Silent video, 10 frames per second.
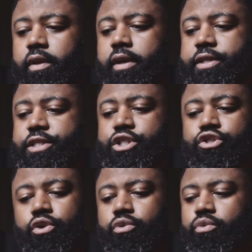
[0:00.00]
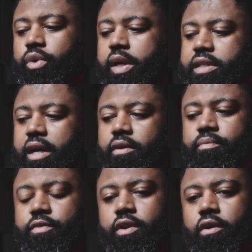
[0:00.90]
As soon as
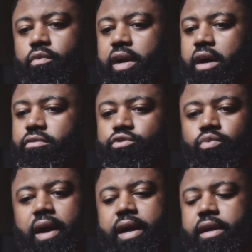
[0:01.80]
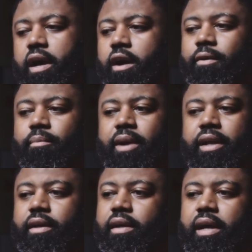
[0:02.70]
when I was writing, I
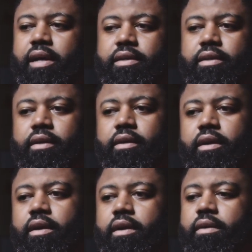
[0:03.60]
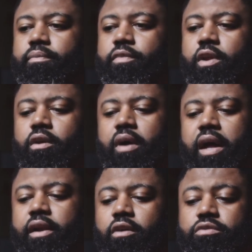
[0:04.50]
automatically had to,
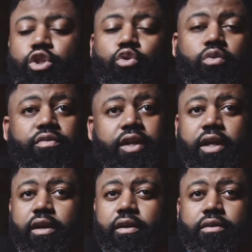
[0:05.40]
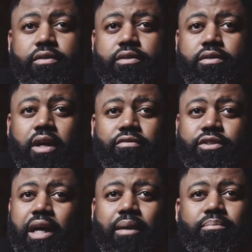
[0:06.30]
I know two of the characters off
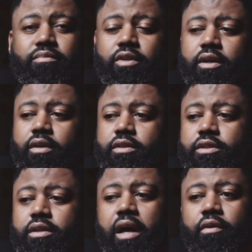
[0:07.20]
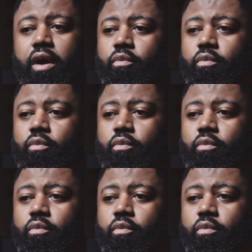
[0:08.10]
top. I